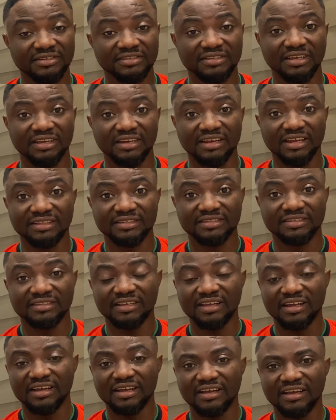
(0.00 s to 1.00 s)
say that
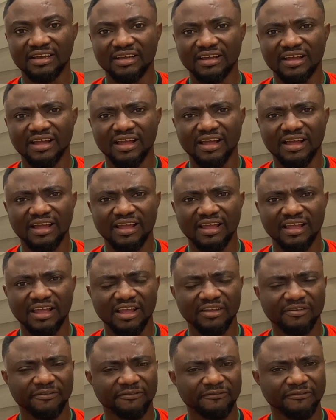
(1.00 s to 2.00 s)

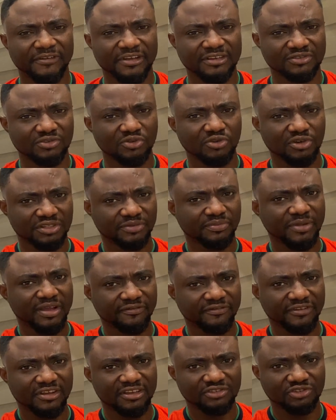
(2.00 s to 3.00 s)
I first got my
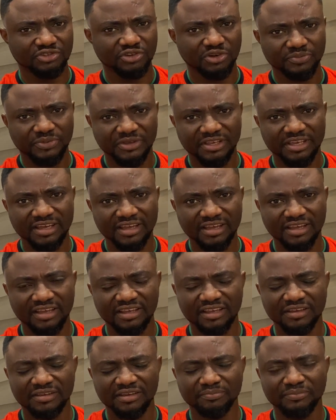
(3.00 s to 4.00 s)
first job here
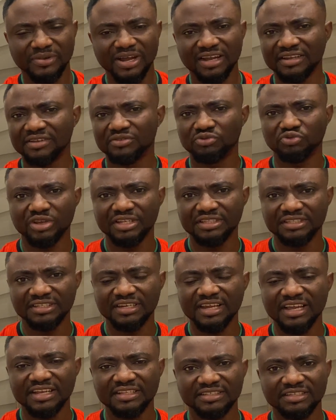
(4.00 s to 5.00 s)
back in
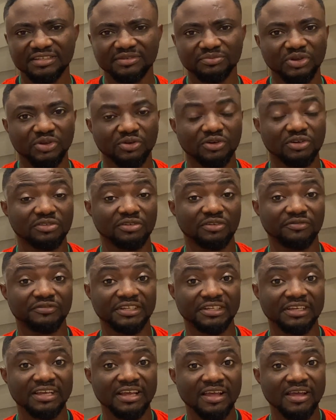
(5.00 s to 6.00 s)
2019 because of
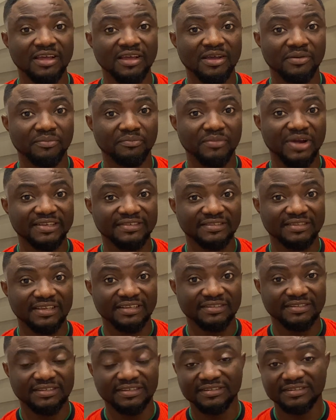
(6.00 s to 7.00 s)
the
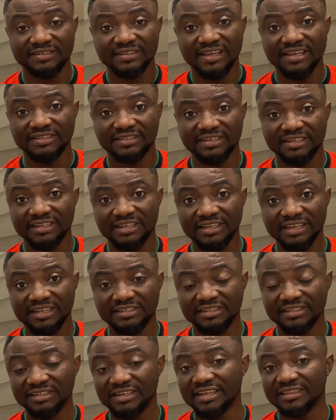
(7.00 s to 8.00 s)
Masters in Science
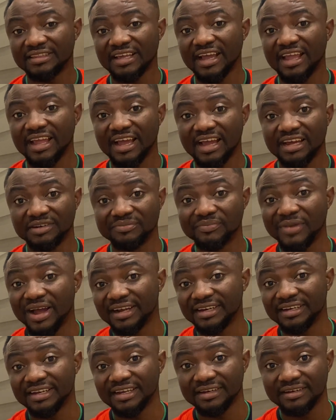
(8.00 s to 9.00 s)
Education that I had back
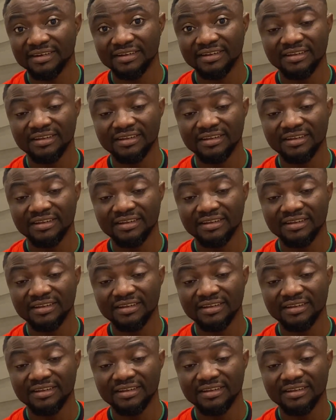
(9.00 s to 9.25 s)
then.